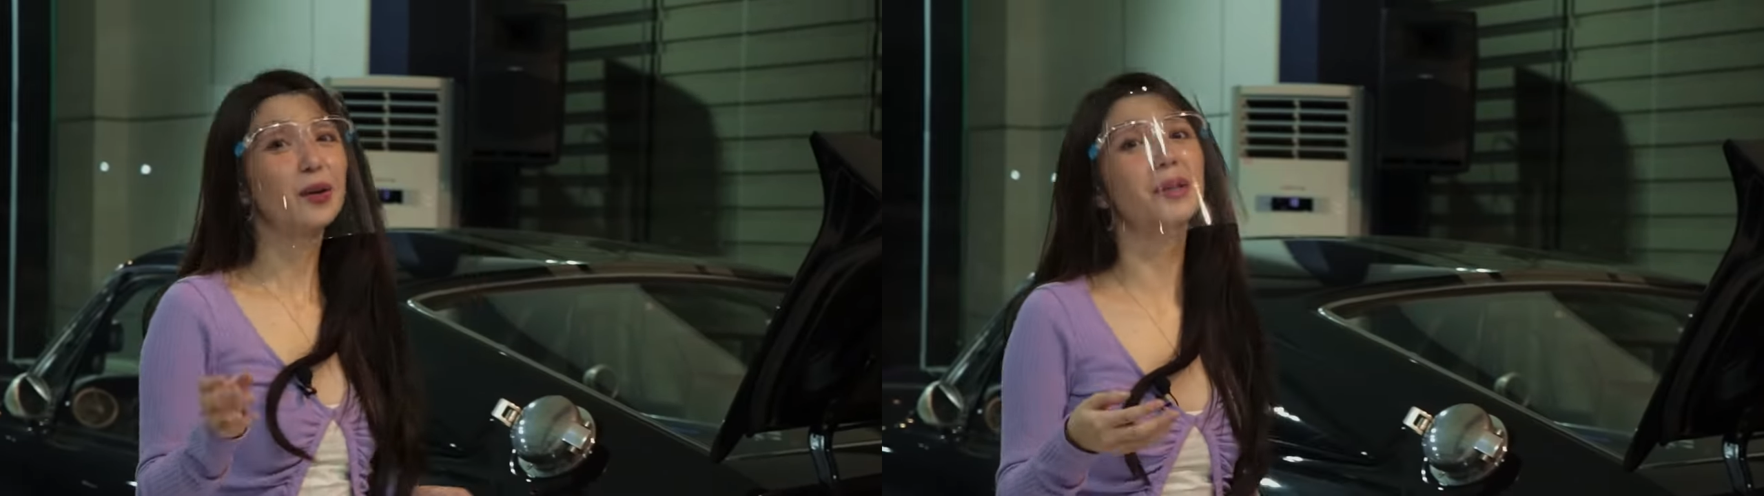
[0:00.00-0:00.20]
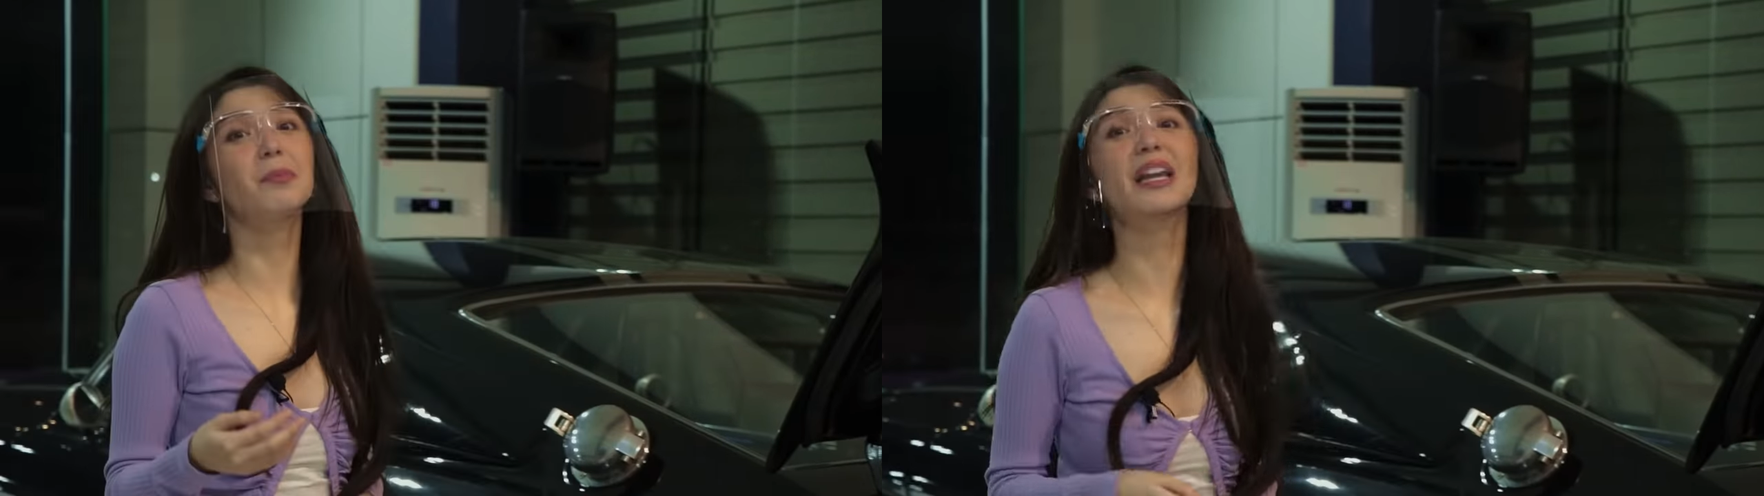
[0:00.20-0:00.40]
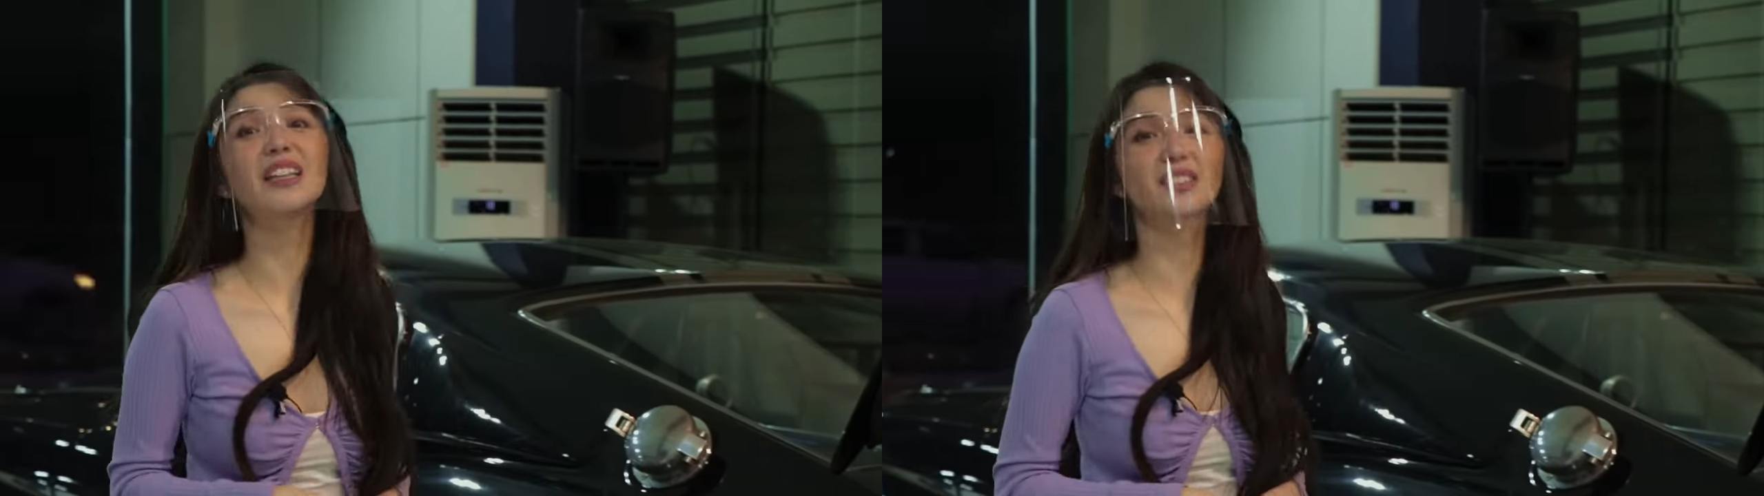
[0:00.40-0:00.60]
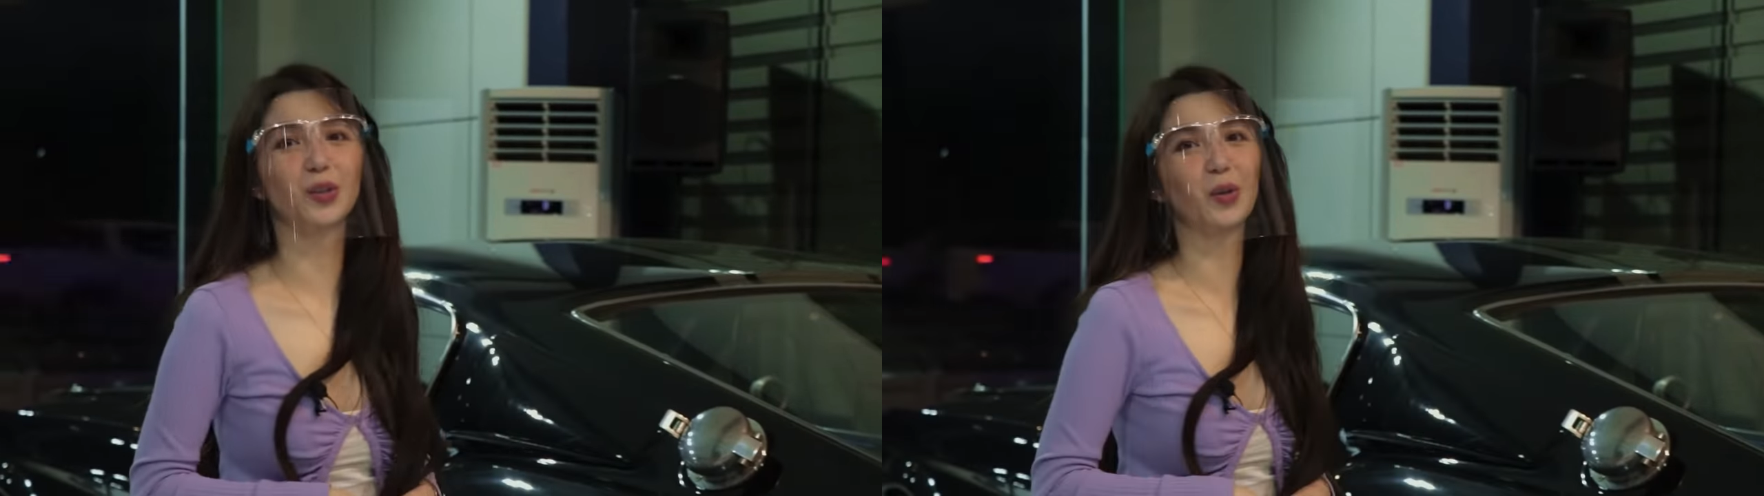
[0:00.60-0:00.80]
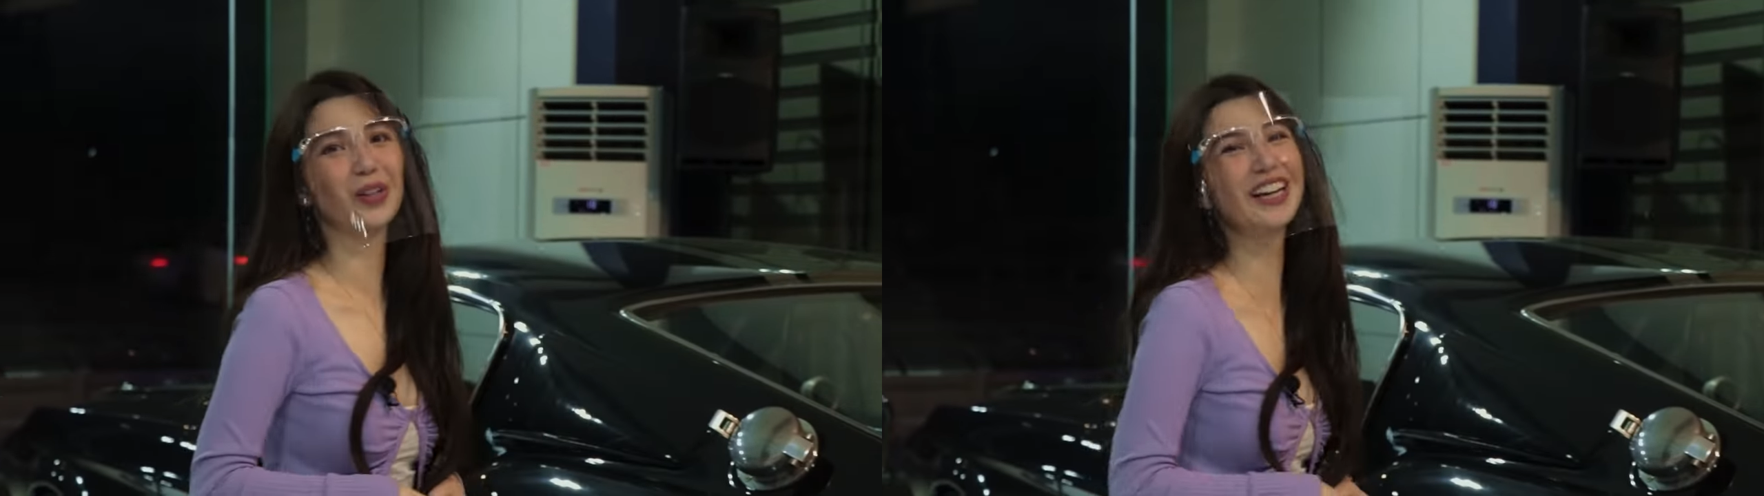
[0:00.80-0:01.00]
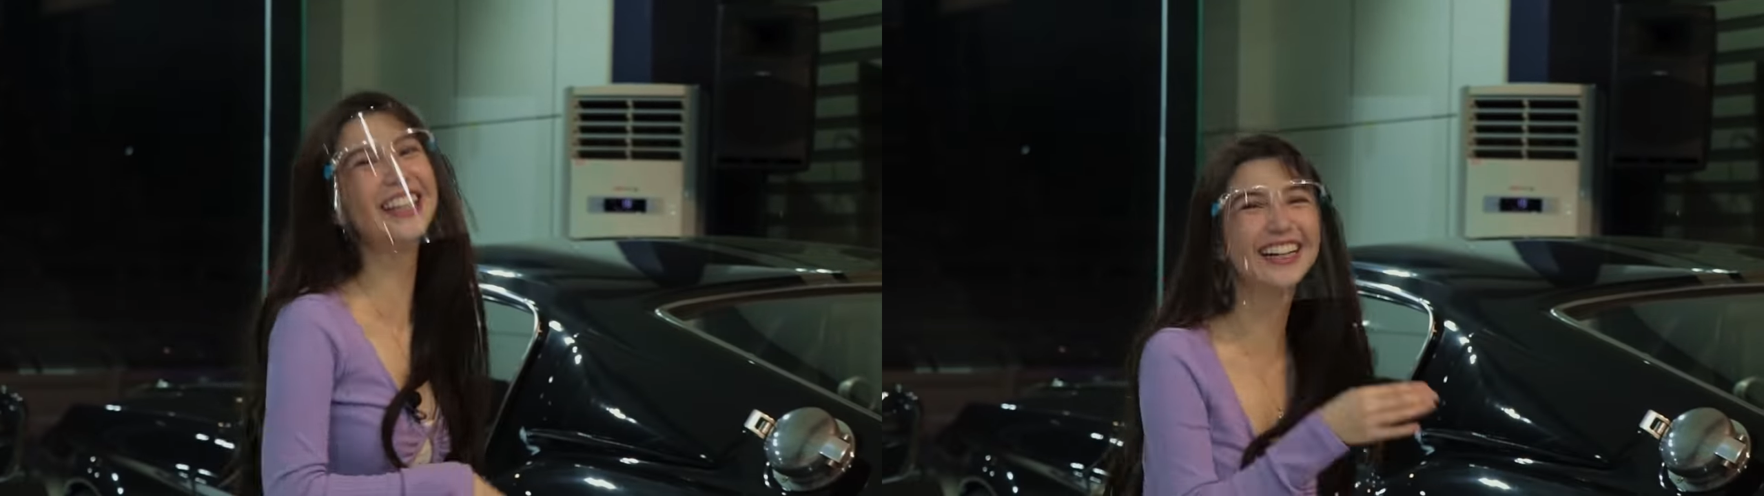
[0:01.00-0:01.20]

Bibilan ko.